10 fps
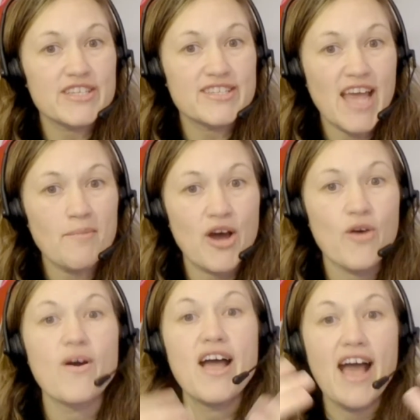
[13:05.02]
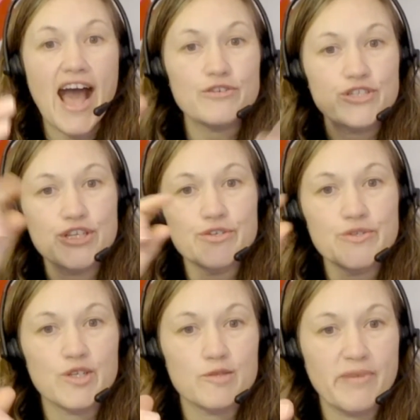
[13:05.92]
demo how to use
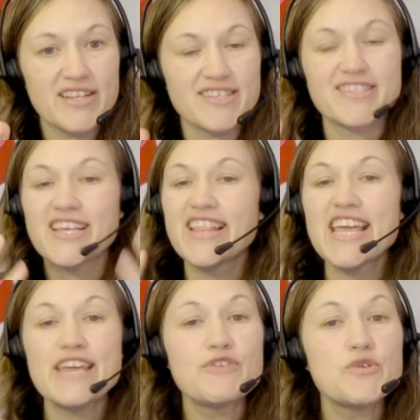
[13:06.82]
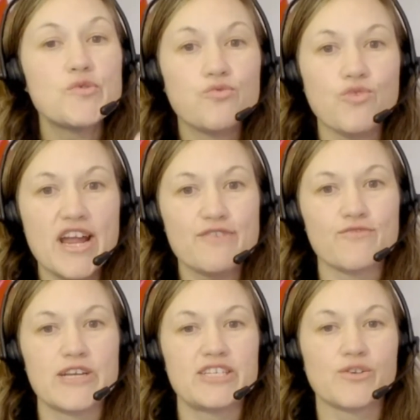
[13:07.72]
those buttons. And they give you great
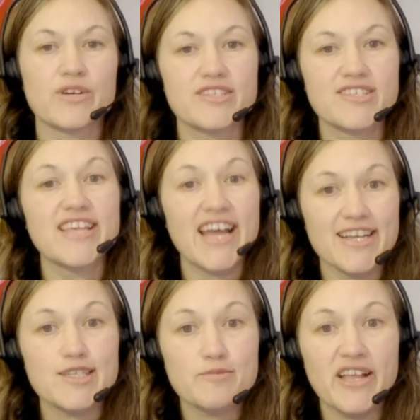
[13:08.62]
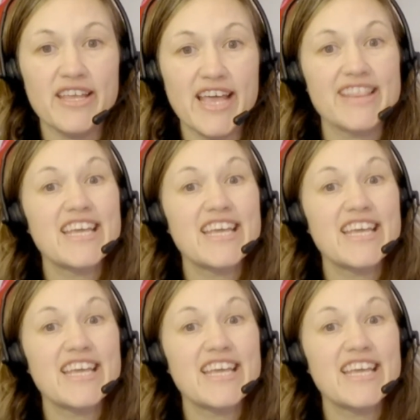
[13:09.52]
resources that explain that.